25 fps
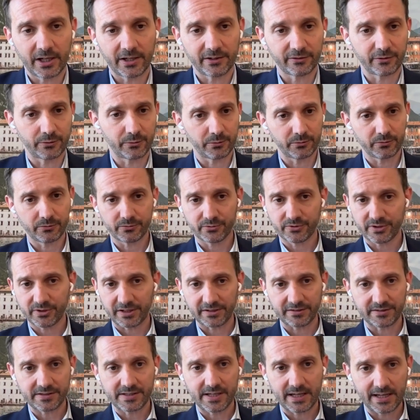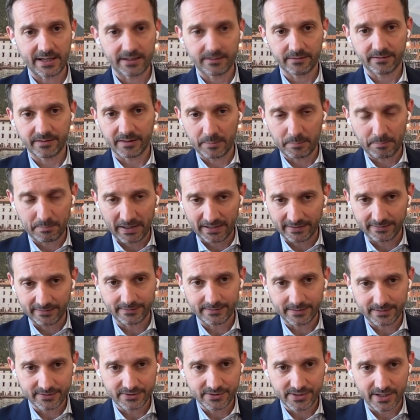So you just take the
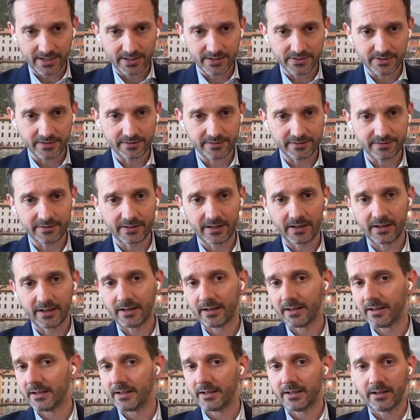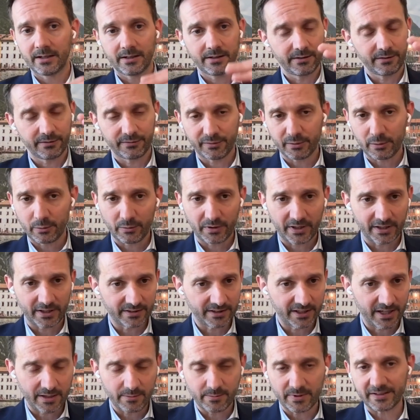best exchanges, If you look
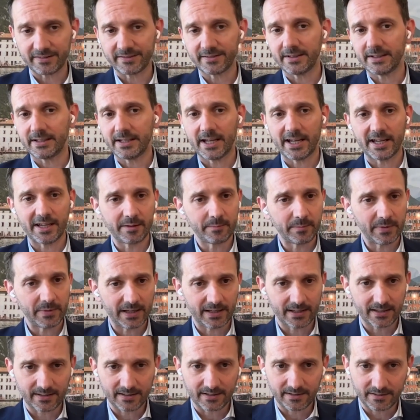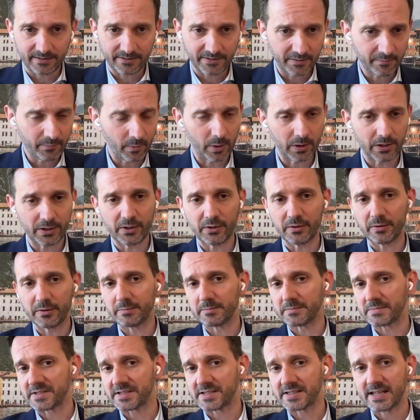at KYC, AML, the
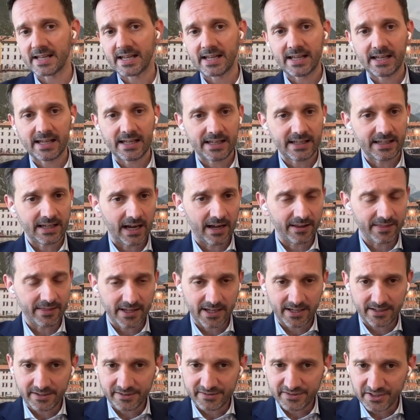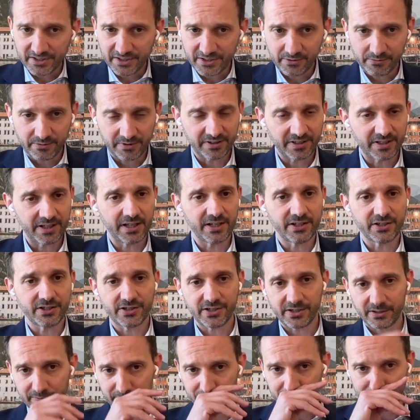volumes, are there any security
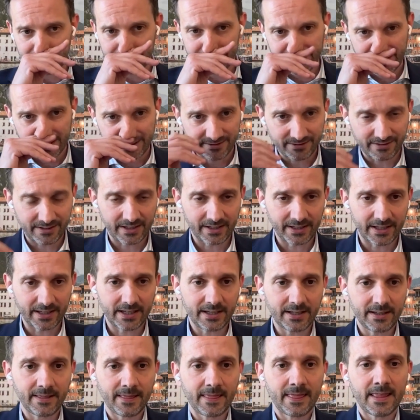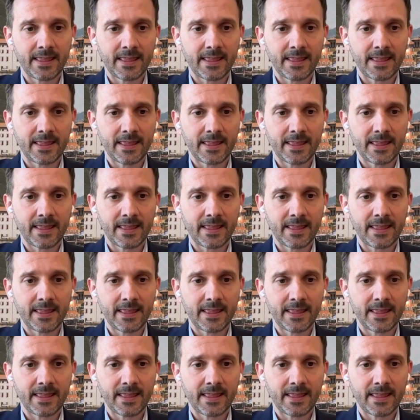issues, etc. Yeah,